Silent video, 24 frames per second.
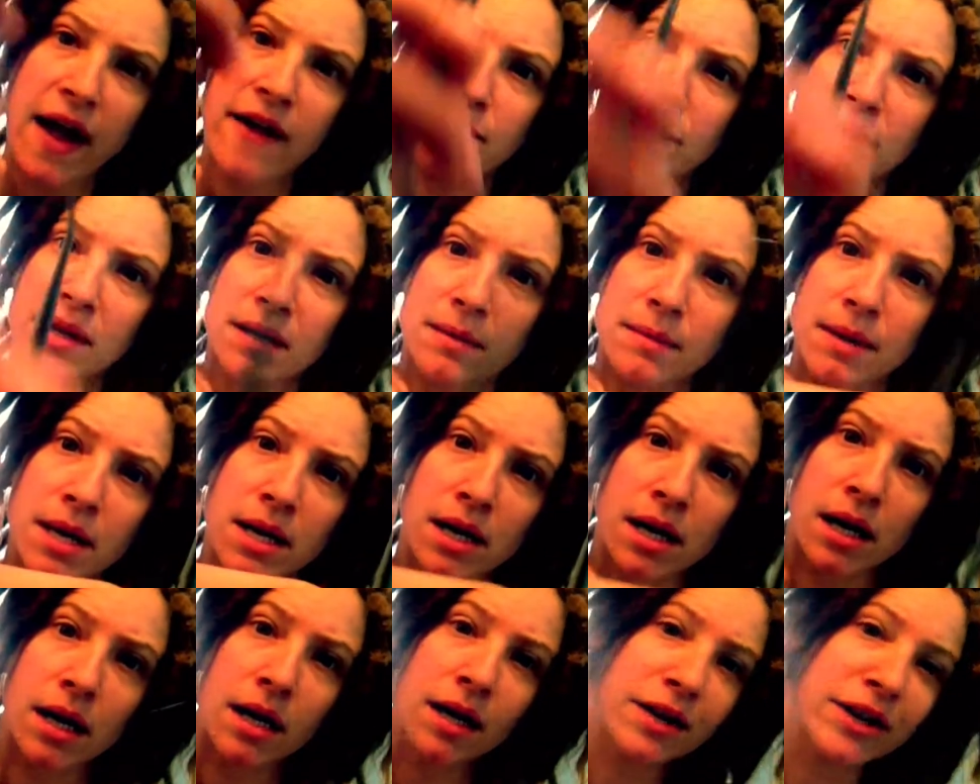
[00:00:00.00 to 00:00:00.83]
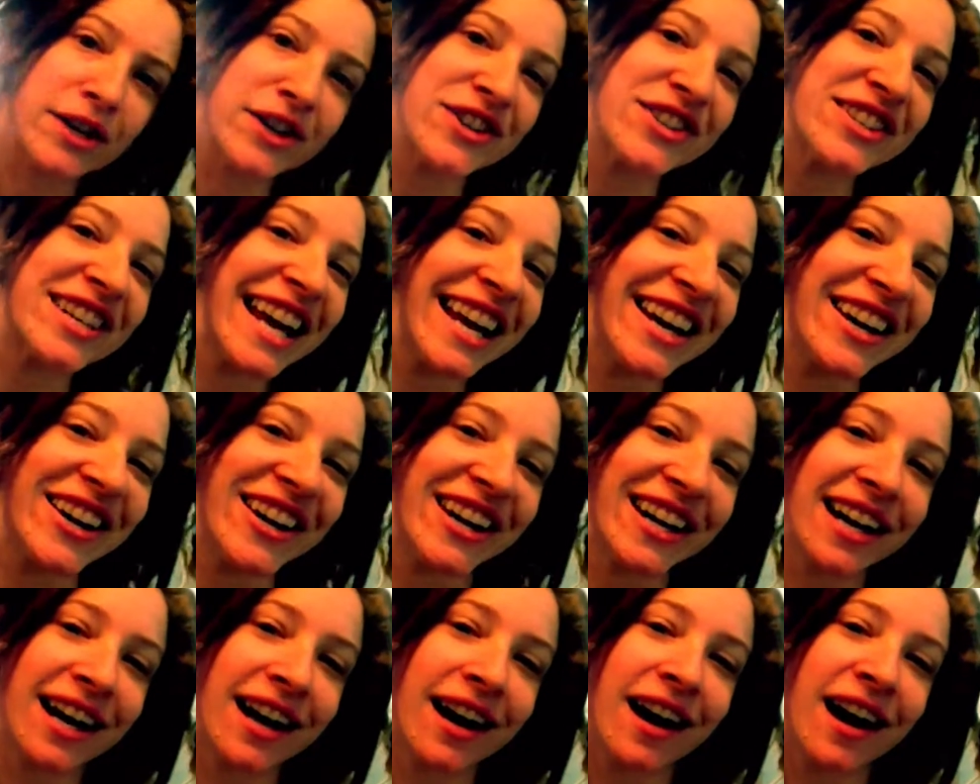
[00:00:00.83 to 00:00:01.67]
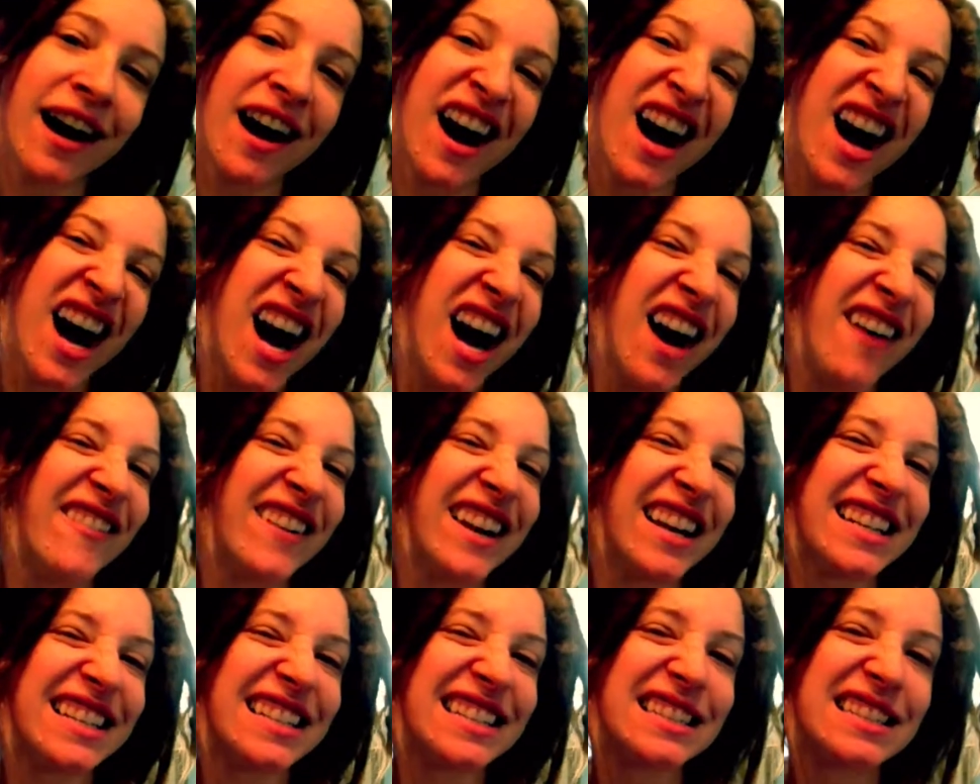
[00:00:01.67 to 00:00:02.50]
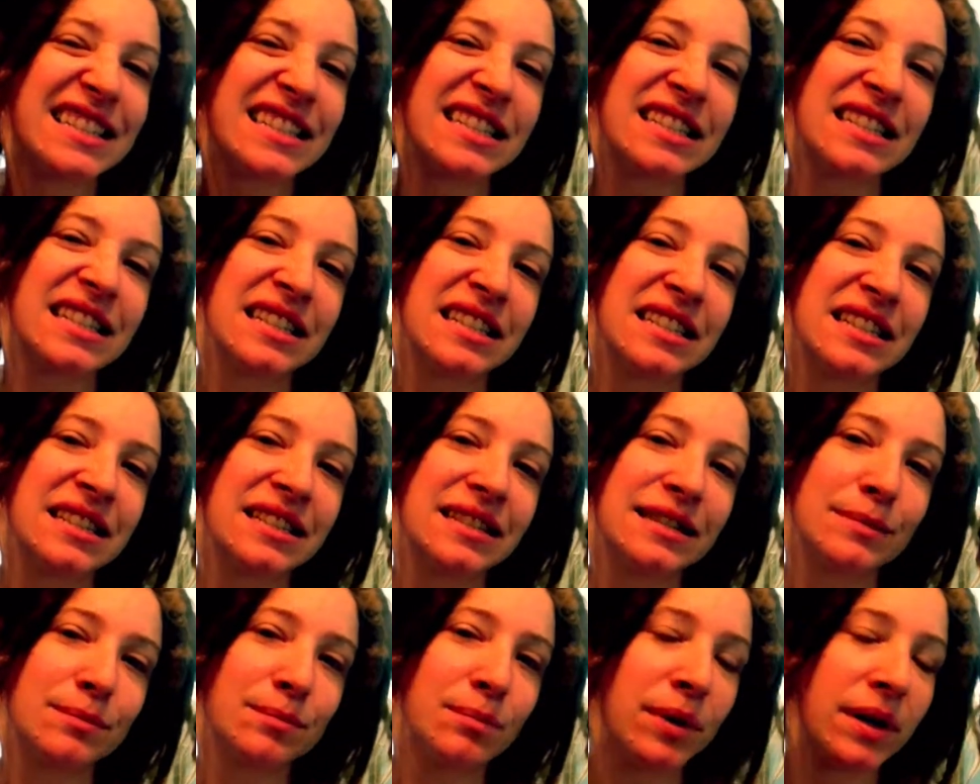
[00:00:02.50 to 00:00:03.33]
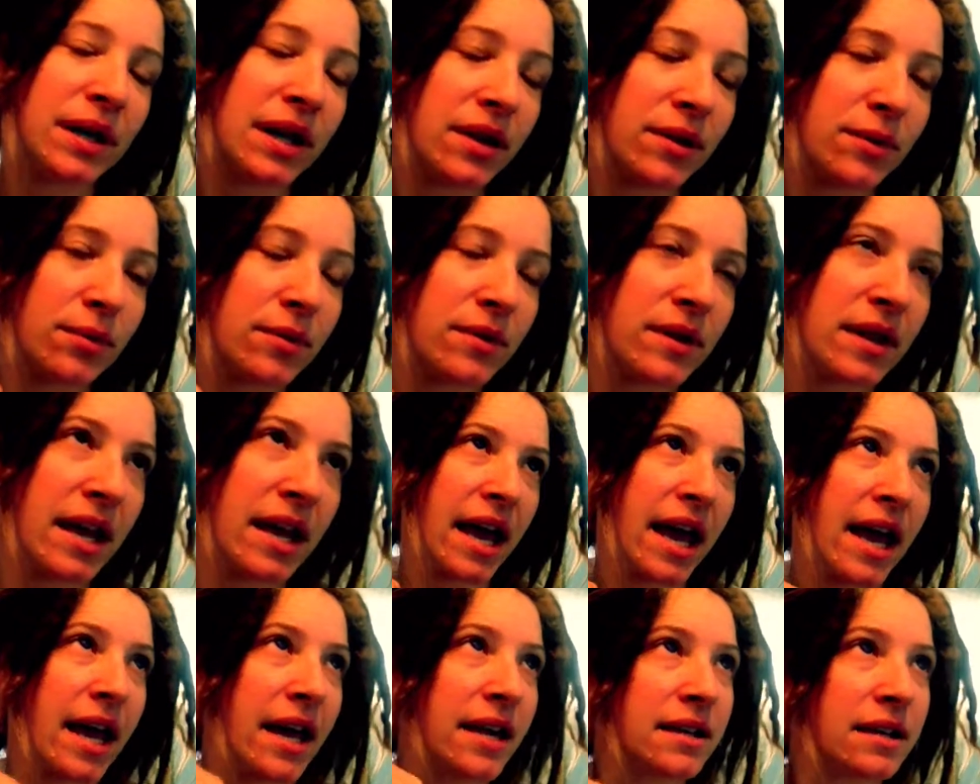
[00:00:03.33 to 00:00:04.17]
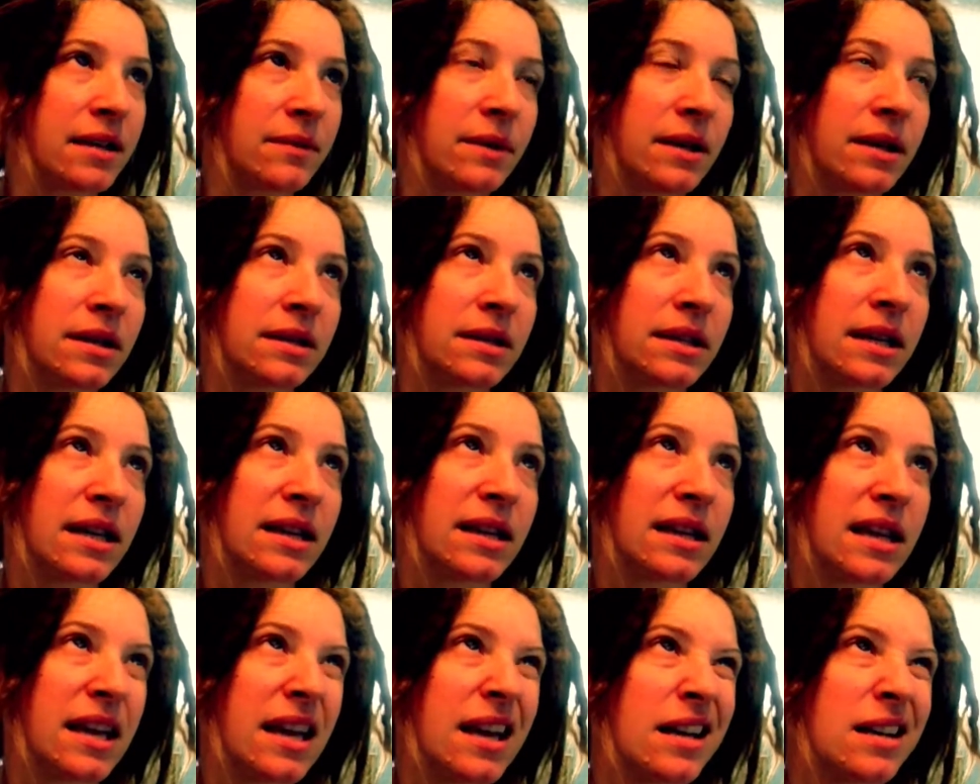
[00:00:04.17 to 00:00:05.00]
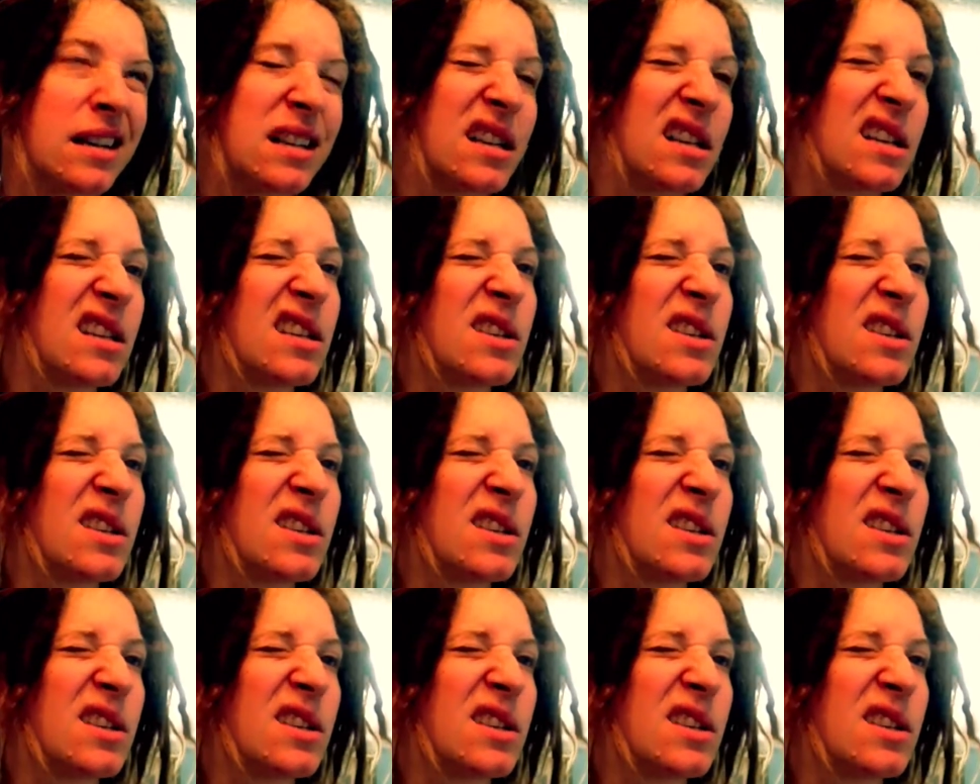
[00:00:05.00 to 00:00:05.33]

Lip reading: millimeter crochet hook. I'm going to put it through end. I want to get the end.